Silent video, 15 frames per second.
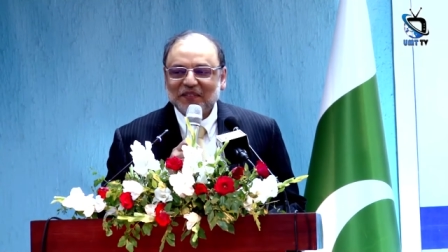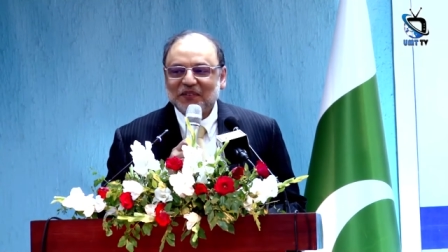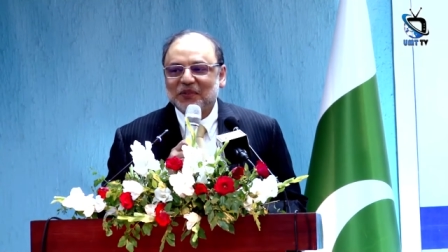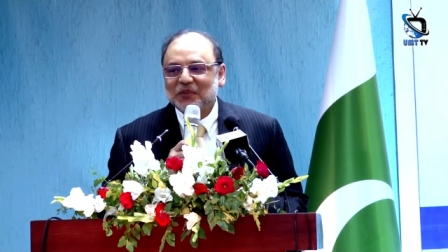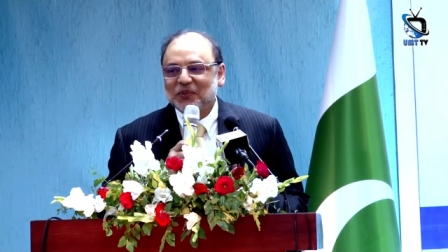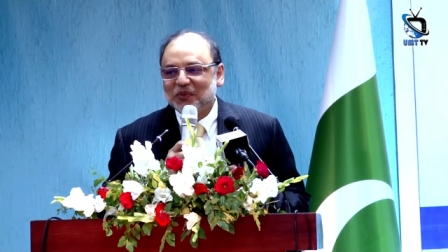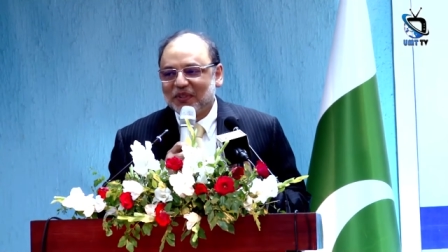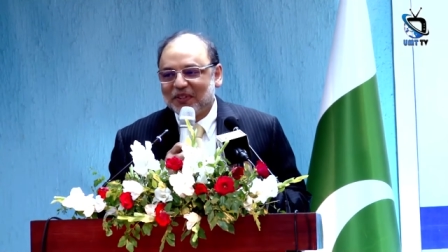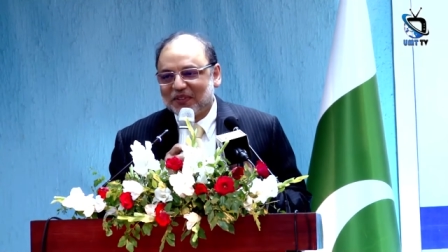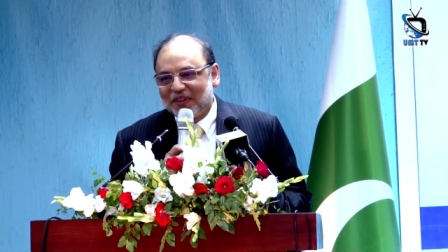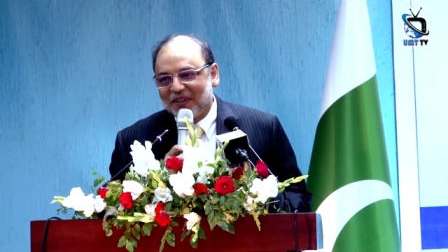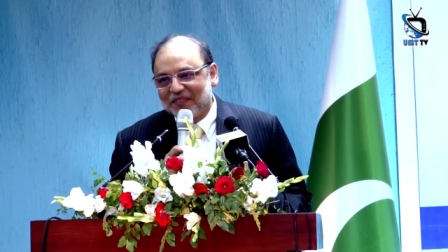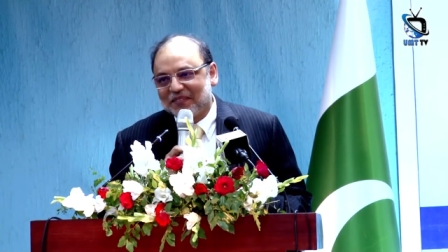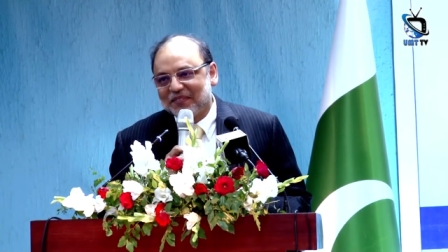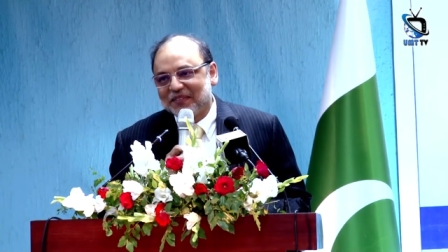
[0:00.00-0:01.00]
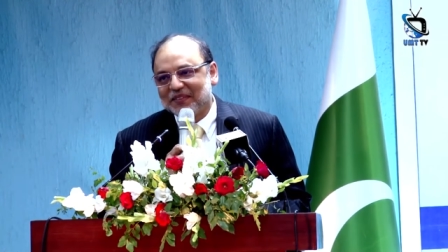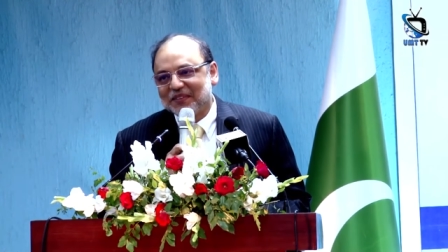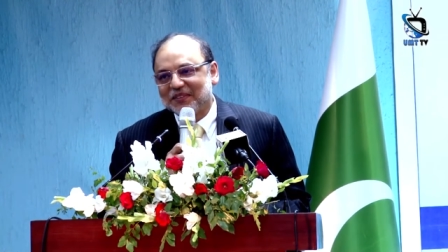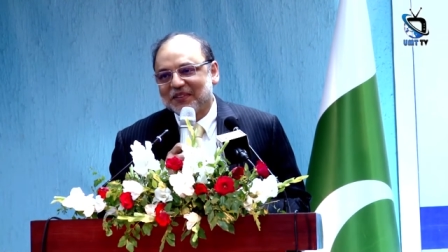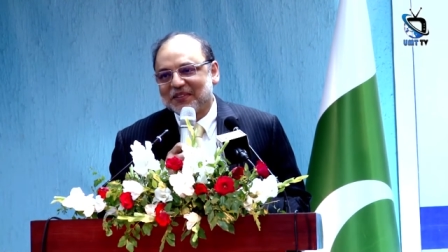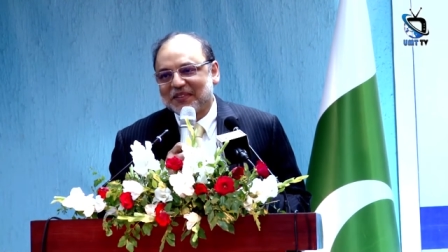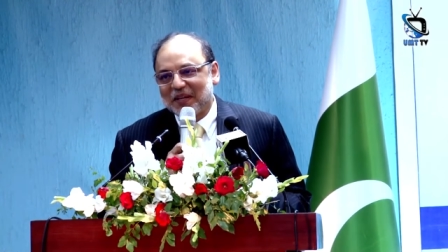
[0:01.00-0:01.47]
to a
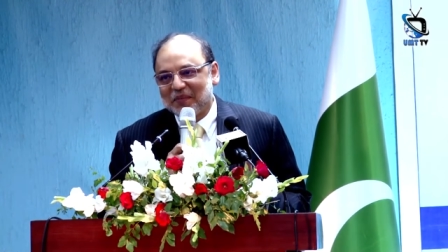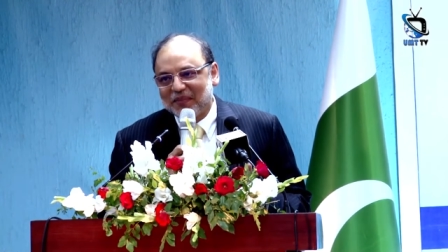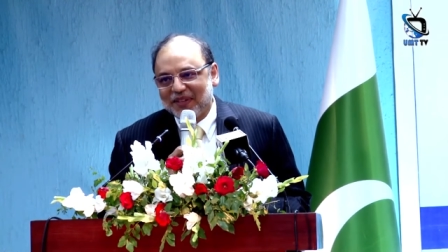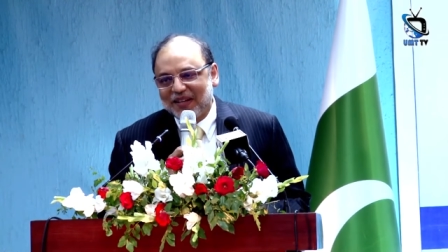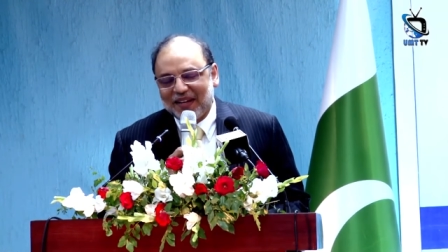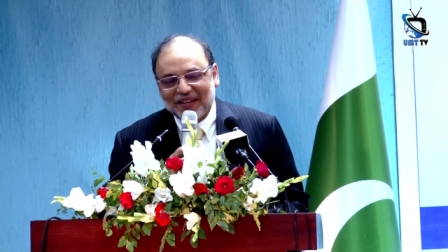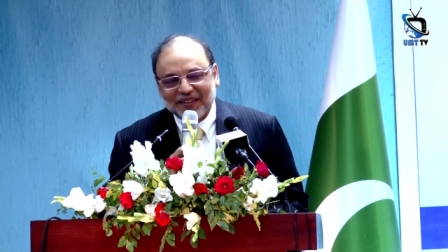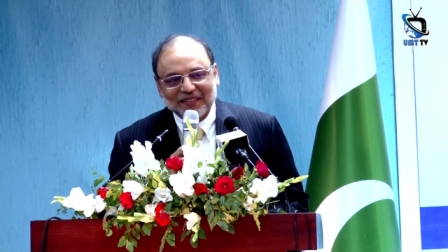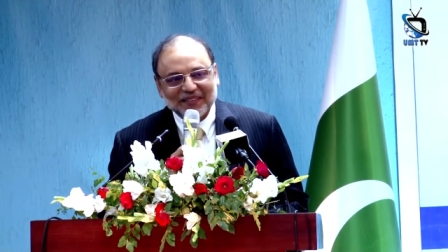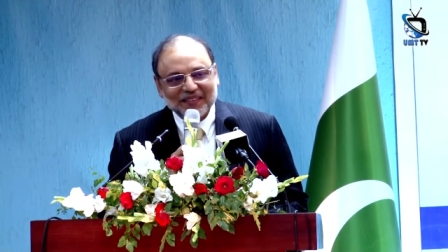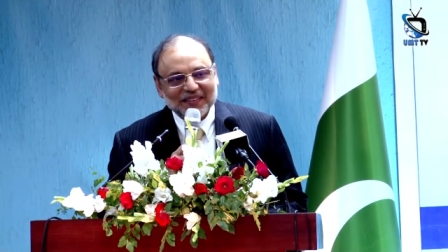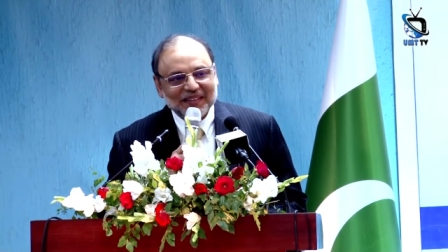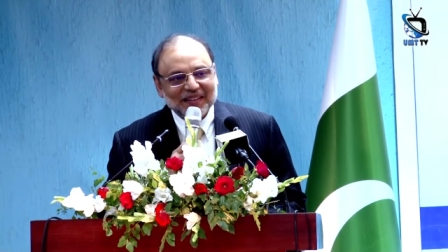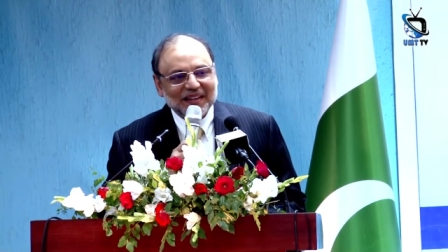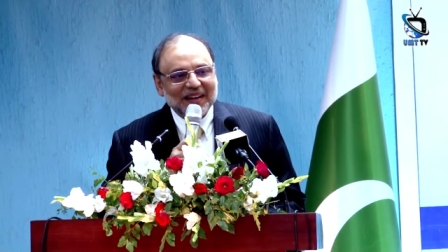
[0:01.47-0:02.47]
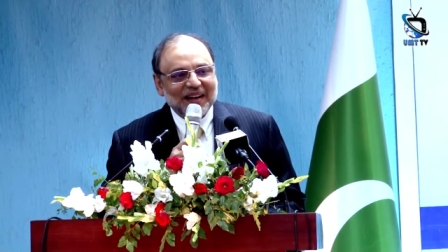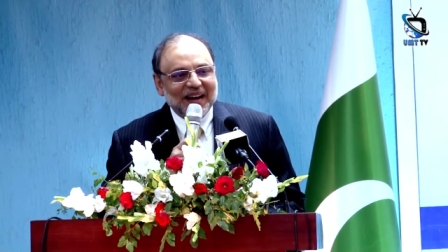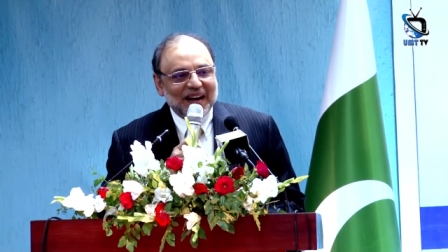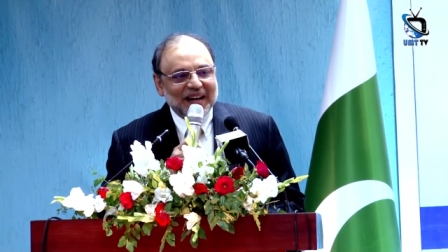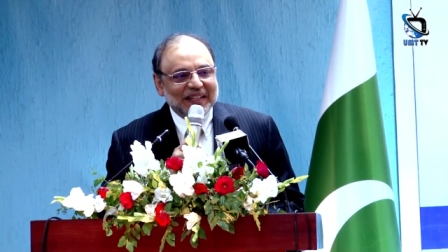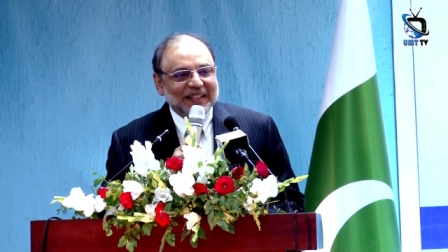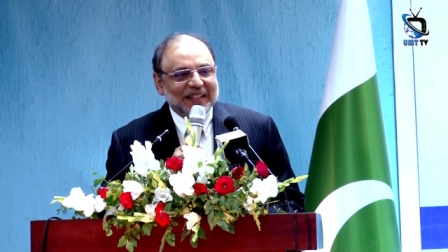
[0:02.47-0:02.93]
conference or seminar,
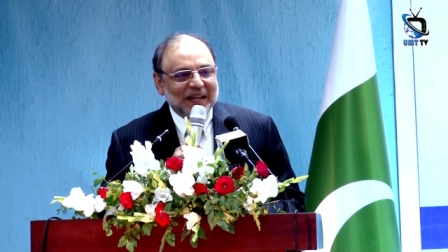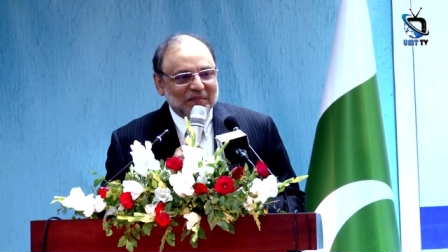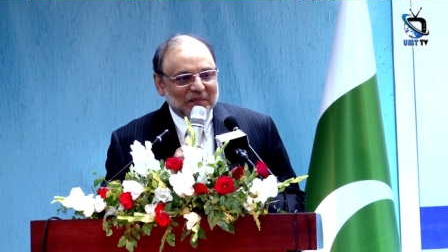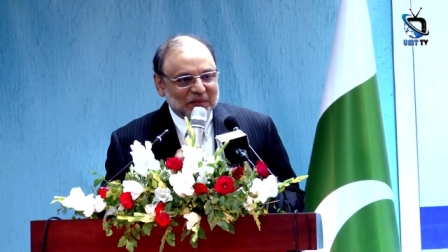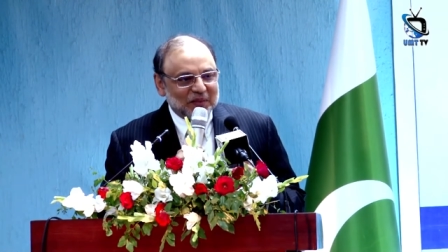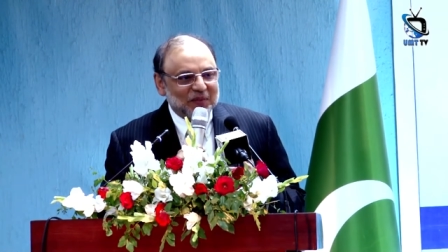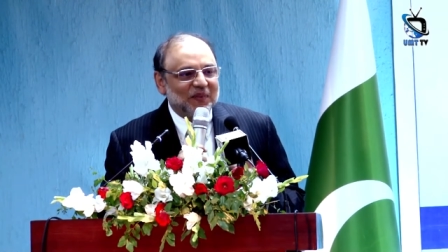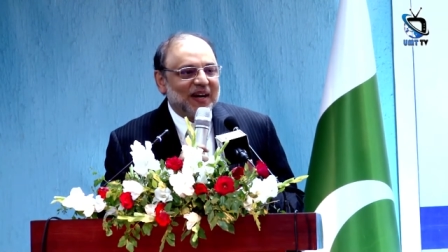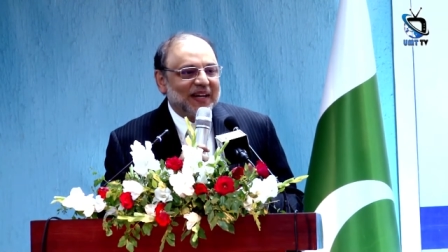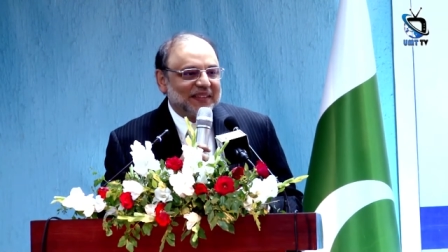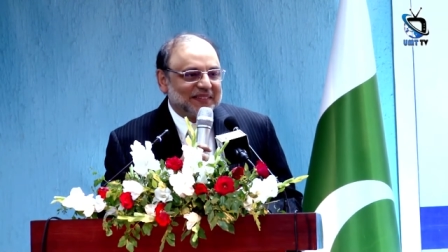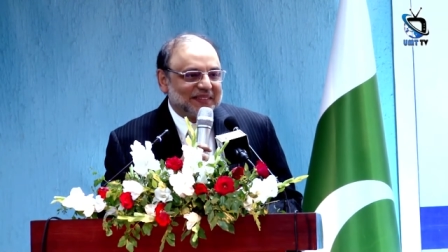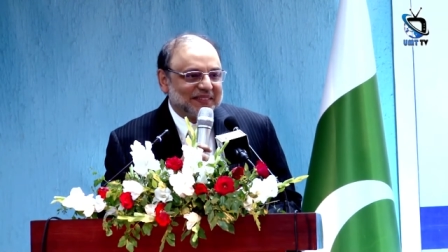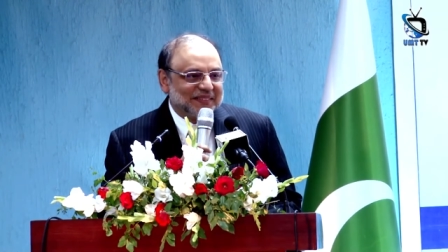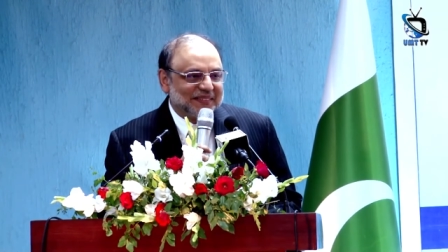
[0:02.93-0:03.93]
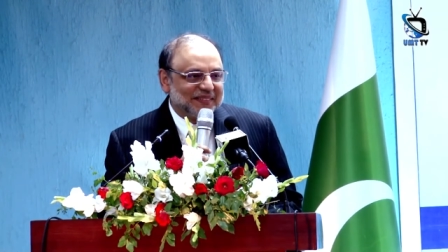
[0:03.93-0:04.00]
I kept quiet